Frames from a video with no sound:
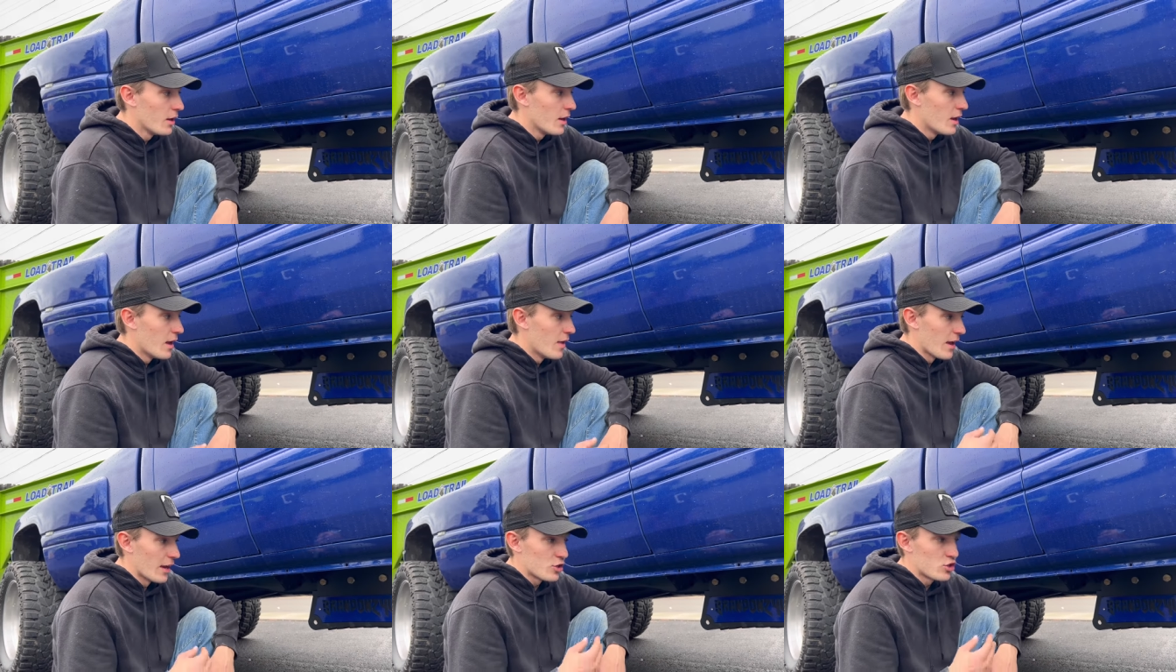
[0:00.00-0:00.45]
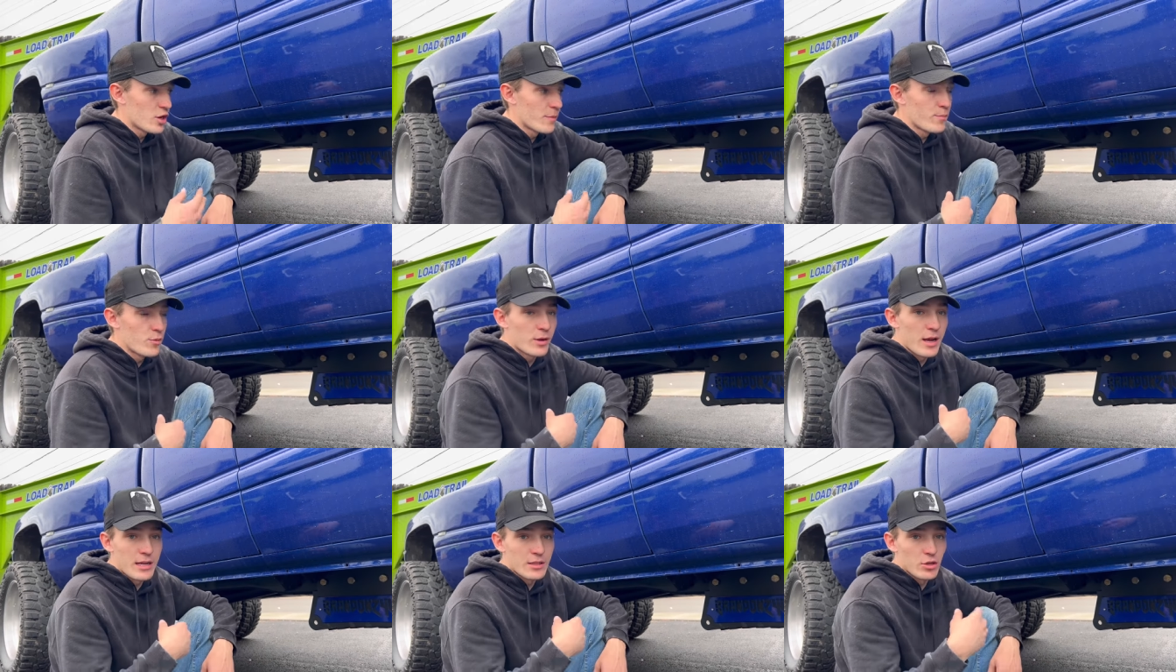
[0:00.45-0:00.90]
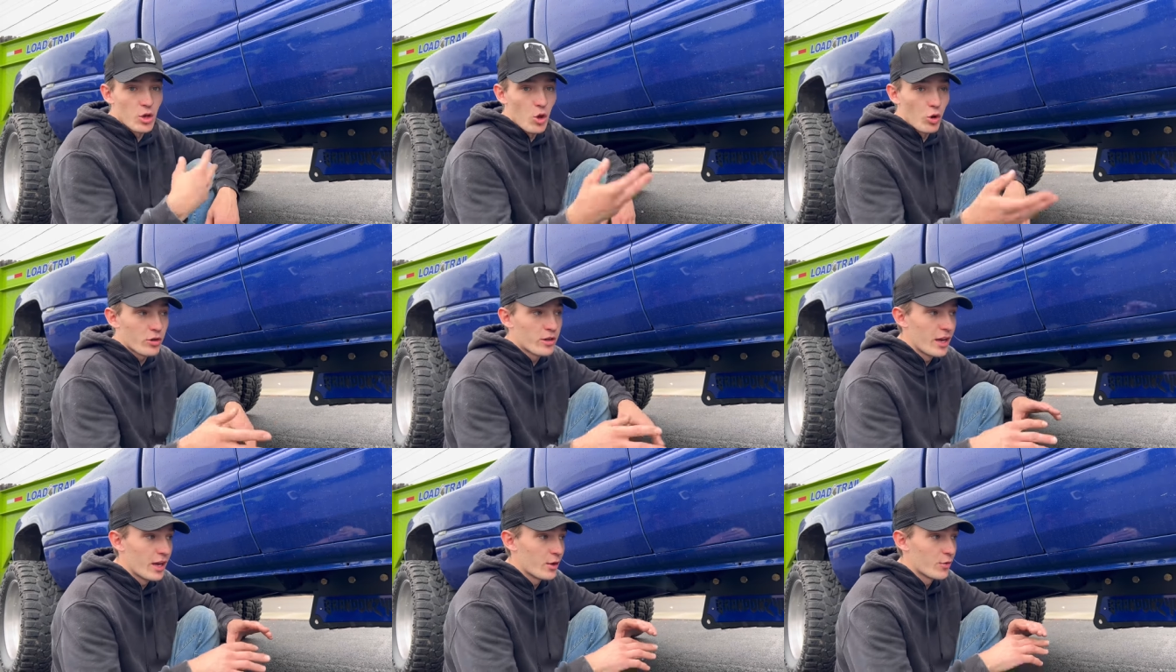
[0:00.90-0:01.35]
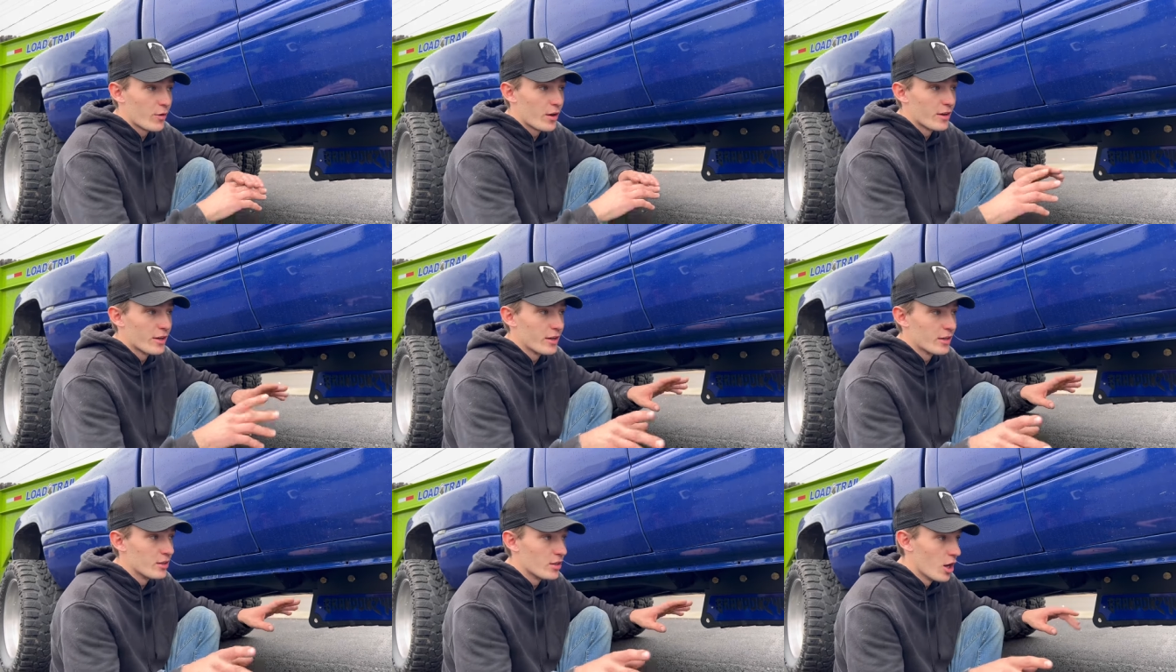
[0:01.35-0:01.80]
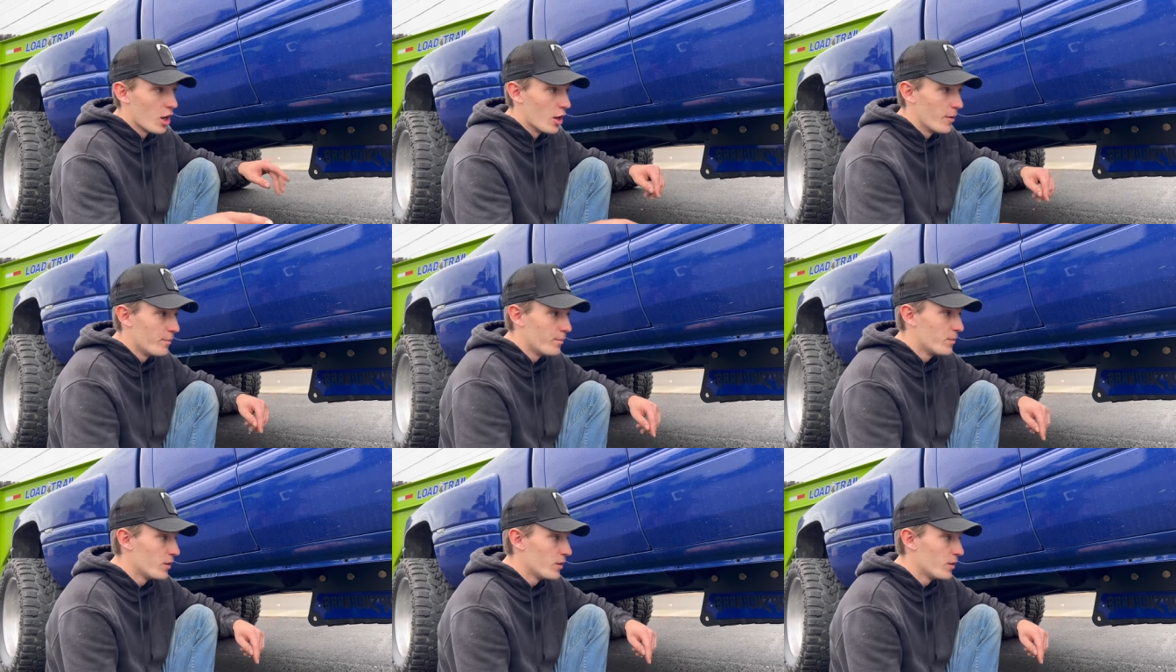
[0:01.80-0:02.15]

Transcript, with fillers: Like ship you guys the whole kit ready and done.